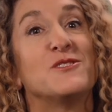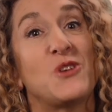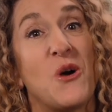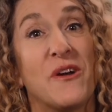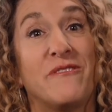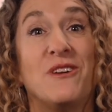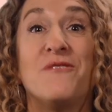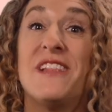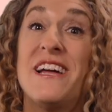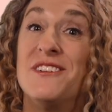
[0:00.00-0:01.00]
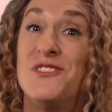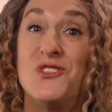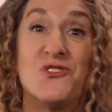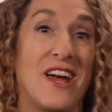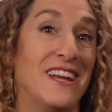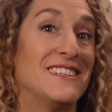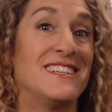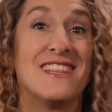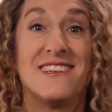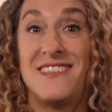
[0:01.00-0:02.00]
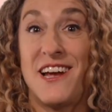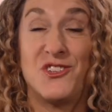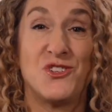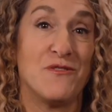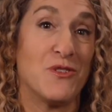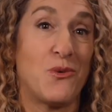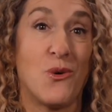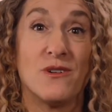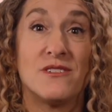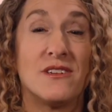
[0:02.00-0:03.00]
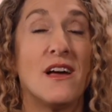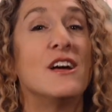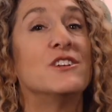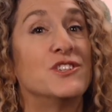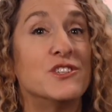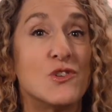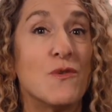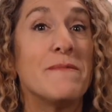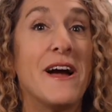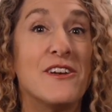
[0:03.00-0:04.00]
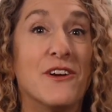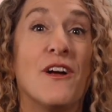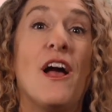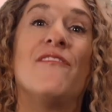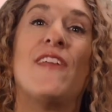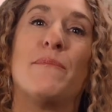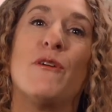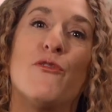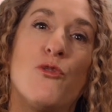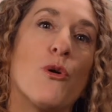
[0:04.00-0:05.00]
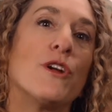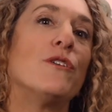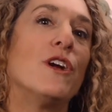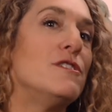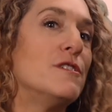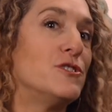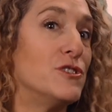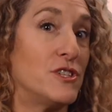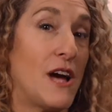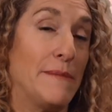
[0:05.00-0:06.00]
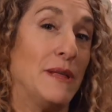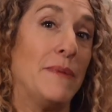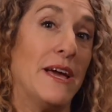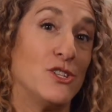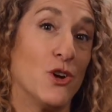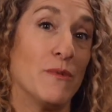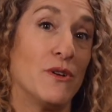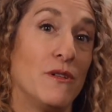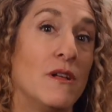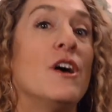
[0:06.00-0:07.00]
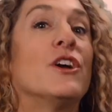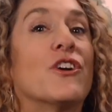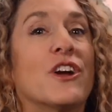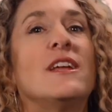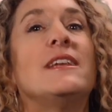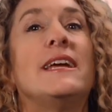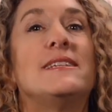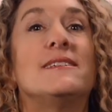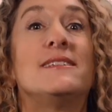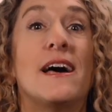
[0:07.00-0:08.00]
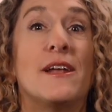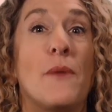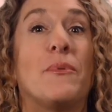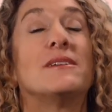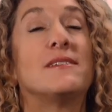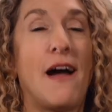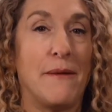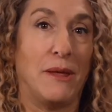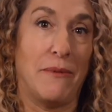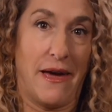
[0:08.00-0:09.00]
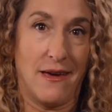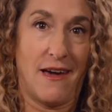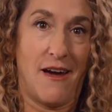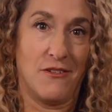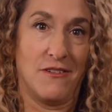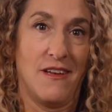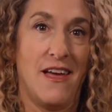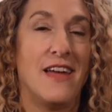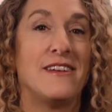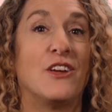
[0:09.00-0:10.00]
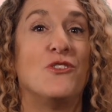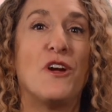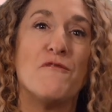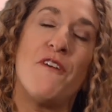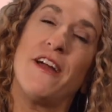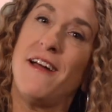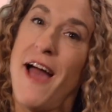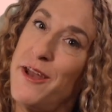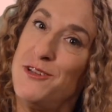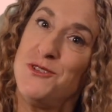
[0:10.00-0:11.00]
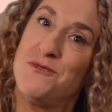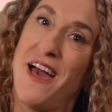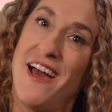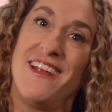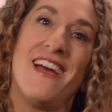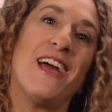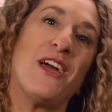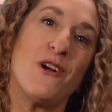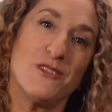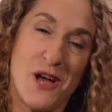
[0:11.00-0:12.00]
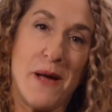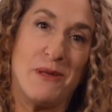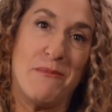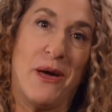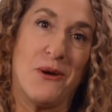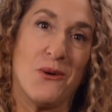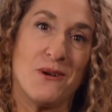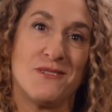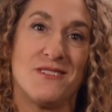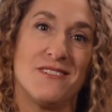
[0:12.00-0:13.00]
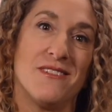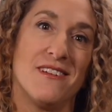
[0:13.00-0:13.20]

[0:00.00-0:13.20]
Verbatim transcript: So if you've landed straight into this section of the course, just a reminder that before you can use your Timely Pay terminal, you're gonna need to set up a Timely Pay account. Now you can find out how to do that in our Timely Pay course.